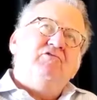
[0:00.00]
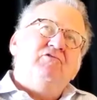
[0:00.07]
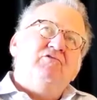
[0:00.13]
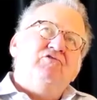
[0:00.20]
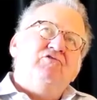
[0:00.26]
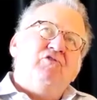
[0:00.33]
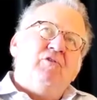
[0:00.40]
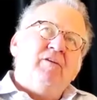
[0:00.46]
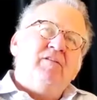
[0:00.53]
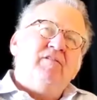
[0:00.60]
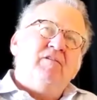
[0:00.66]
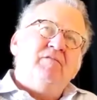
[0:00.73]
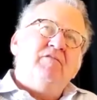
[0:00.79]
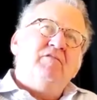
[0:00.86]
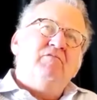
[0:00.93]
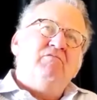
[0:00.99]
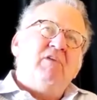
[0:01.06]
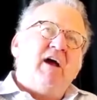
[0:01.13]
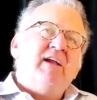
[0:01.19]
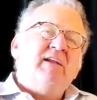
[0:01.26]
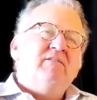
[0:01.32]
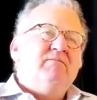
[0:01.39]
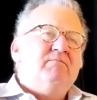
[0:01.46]
choice of the
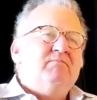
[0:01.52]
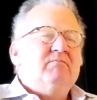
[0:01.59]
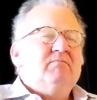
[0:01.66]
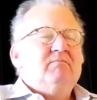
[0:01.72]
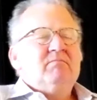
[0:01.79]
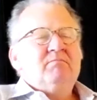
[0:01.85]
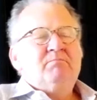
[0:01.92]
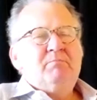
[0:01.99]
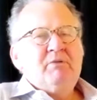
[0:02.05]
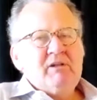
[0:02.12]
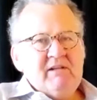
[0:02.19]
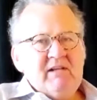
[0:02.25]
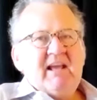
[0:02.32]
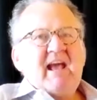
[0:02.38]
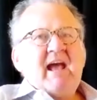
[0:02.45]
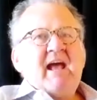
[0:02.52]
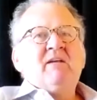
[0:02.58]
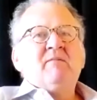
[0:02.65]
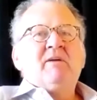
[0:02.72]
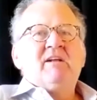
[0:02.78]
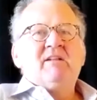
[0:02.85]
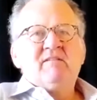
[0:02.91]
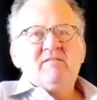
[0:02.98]
right building
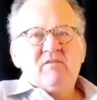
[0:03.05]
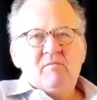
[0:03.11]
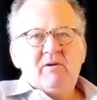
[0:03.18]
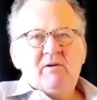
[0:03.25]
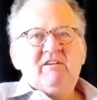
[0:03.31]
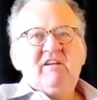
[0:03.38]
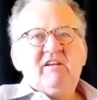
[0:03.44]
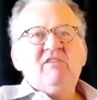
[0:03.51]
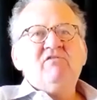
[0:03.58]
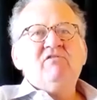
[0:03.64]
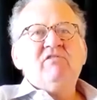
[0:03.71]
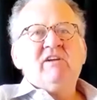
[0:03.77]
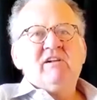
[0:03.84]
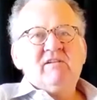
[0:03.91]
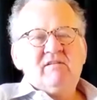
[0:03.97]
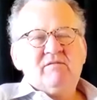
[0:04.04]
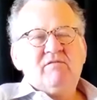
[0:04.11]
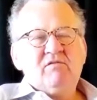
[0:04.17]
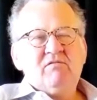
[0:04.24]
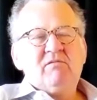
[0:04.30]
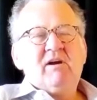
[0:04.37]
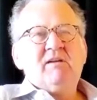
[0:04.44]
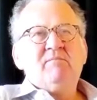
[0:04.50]
elements or materials for right